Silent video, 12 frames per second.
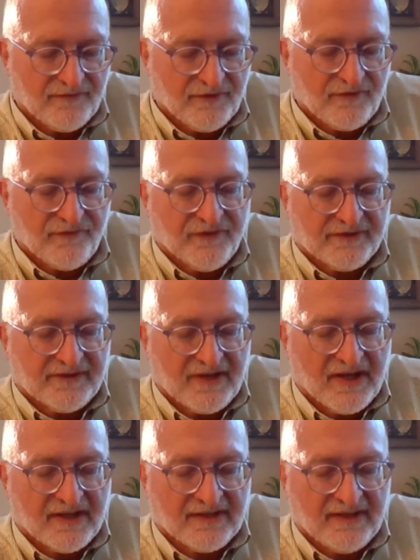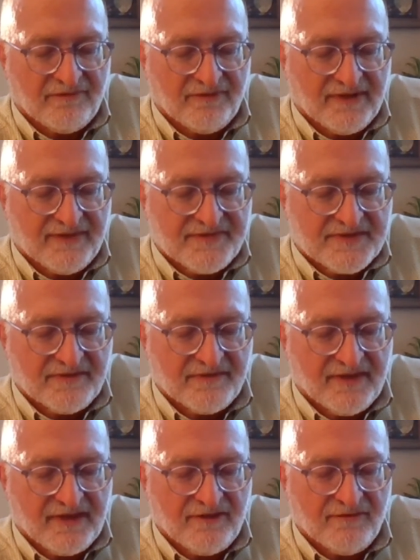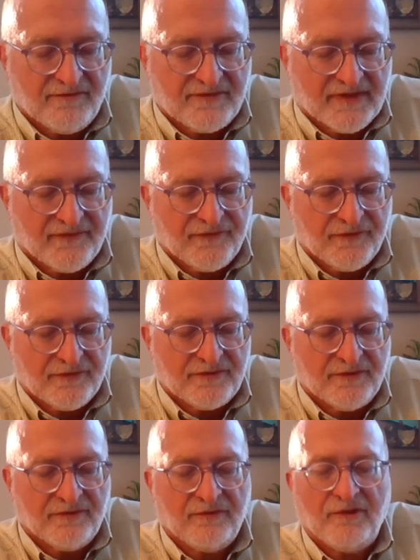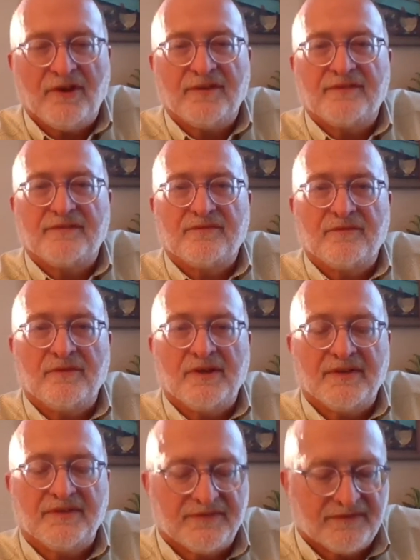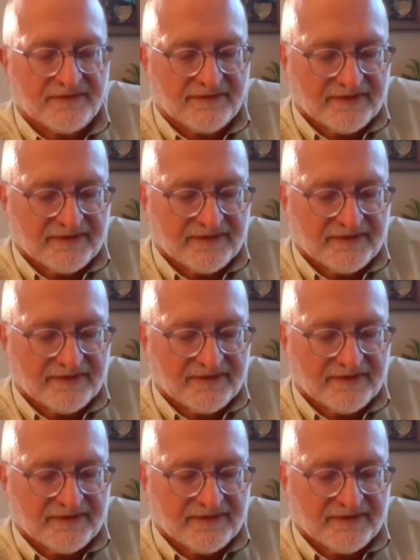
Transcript: For you felt a godly grief, so that you suffered no loss through us.